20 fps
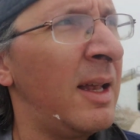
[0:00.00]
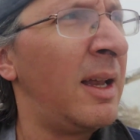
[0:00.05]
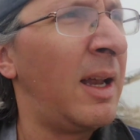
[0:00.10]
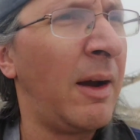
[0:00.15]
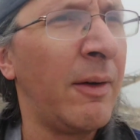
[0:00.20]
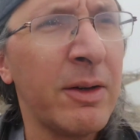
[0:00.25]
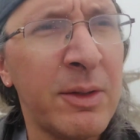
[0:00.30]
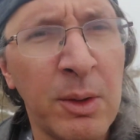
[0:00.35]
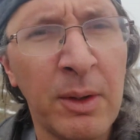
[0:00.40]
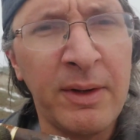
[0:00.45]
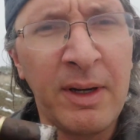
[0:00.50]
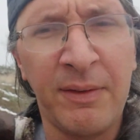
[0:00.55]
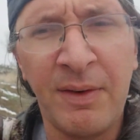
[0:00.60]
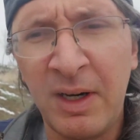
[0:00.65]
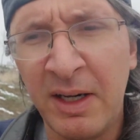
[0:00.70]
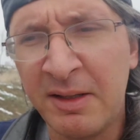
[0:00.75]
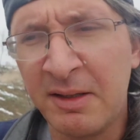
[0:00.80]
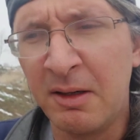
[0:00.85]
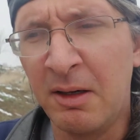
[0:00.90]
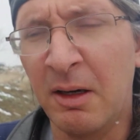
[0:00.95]
Every so often I
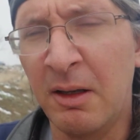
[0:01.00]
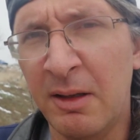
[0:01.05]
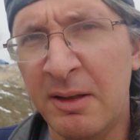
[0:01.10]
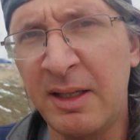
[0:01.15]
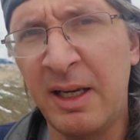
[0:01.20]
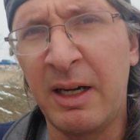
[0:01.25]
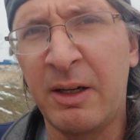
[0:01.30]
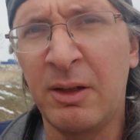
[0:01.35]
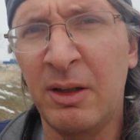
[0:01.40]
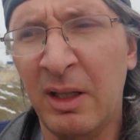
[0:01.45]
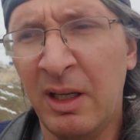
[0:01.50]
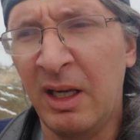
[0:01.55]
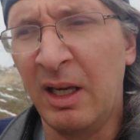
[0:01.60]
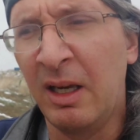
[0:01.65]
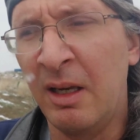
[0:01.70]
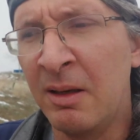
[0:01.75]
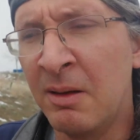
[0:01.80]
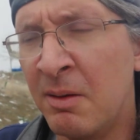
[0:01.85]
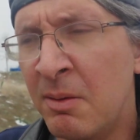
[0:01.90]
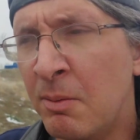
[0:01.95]
find a cigar that's
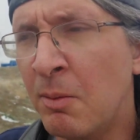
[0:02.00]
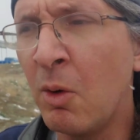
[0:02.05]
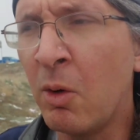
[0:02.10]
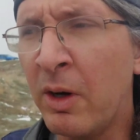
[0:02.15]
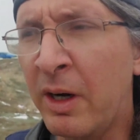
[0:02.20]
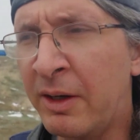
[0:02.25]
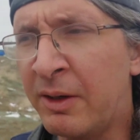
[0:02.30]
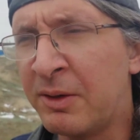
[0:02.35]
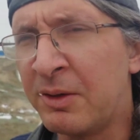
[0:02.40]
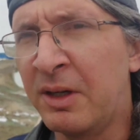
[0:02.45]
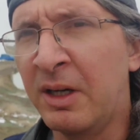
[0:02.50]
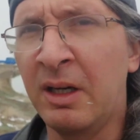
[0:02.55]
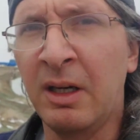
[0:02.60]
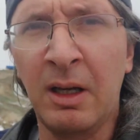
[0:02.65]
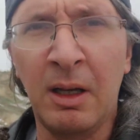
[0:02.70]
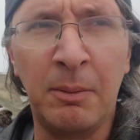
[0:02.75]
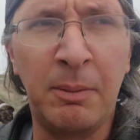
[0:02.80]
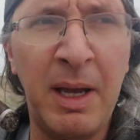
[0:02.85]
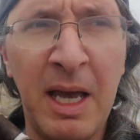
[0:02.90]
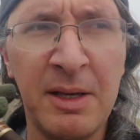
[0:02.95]
actually more interesting
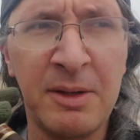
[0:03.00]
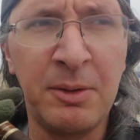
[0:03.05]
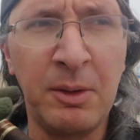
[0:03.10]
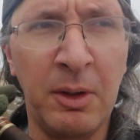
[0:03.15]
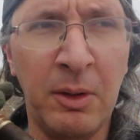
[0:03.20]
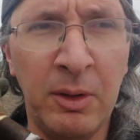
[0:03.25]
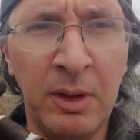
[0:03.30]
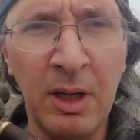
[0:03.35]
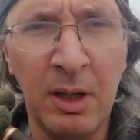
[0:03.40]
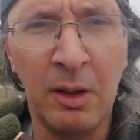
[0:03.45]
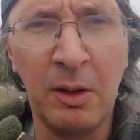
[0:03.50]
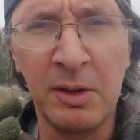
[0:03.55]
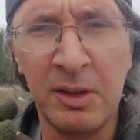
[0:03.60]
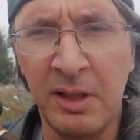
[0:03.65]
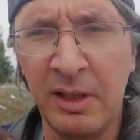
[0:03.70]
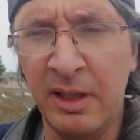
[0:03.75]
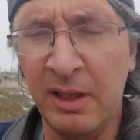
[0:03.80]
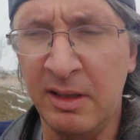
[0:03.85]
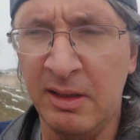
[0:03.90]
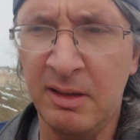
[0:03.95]
to pass through your nose
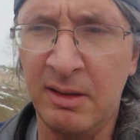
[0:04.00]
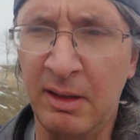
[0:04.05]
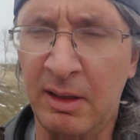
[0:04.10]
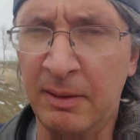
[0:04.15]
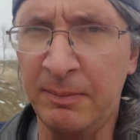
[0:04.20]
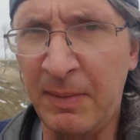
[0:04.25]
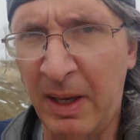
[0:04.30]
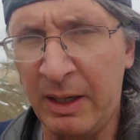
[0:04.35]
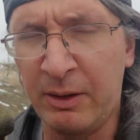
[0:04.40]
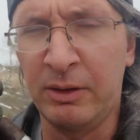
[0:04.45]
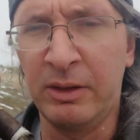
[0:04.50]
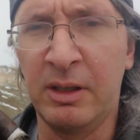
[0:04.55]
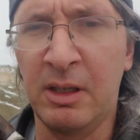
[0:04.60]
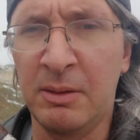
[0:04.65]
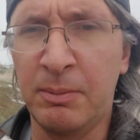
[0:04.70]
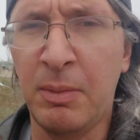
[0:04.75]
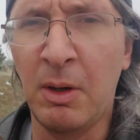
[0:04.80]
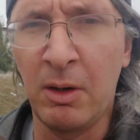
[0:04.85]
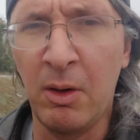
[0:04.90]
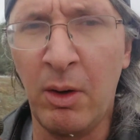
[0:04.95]
than it is to actually
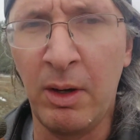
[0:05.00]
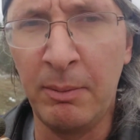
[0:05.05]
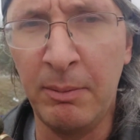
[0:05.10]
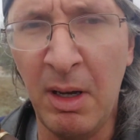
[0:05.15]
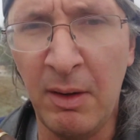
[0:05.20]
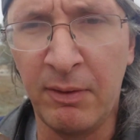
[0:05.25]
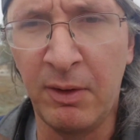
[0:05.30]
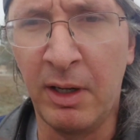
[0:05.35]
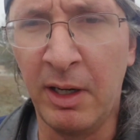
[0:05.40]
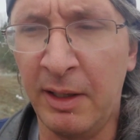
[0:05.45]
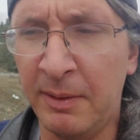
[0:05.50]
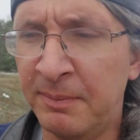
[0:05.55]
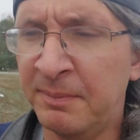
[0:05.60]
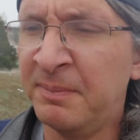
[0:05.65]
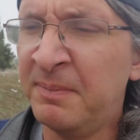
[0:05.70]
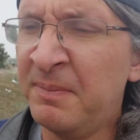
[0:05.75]
just go ahead and puff on it.